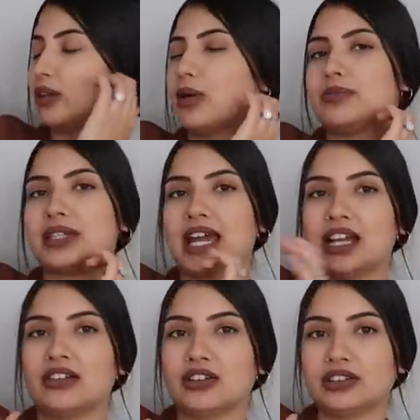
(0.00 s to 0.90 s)
the
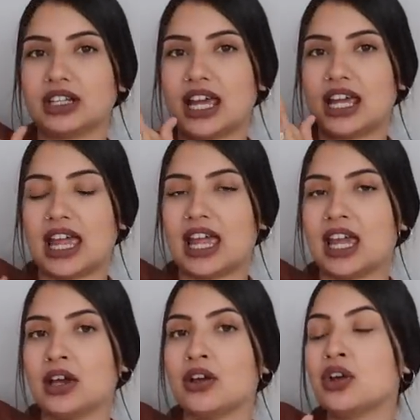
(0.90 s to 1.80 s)
website. It looked like
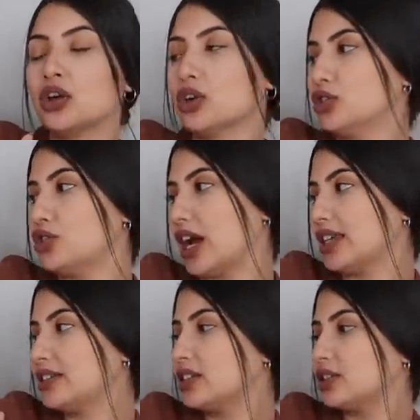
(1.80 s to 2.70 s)
a
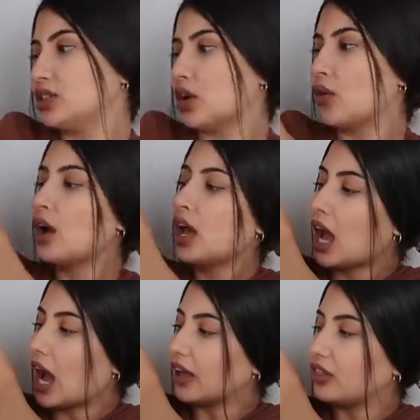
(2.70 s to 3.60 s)
dress, so
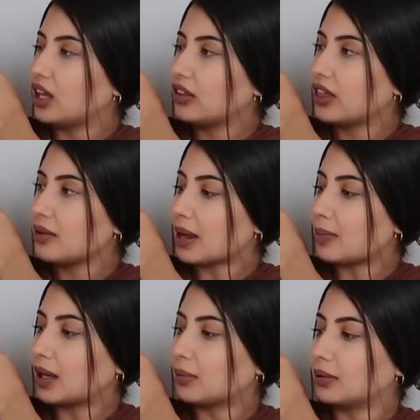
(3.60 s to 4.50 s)
I think they
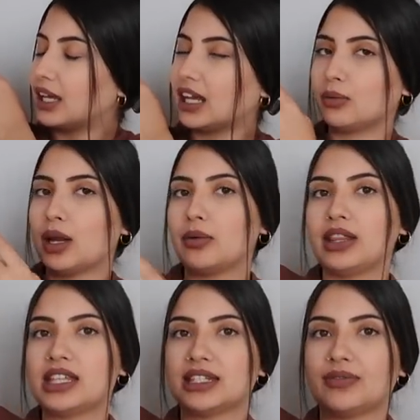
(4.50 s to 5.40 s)
might be able to get away
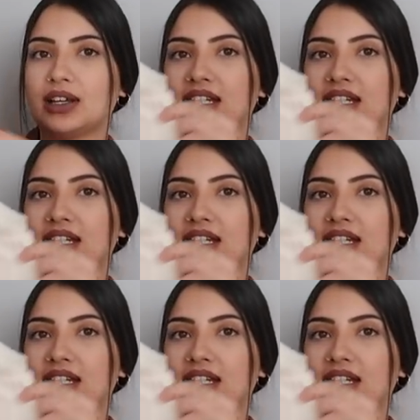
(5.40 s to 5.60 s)
with this if I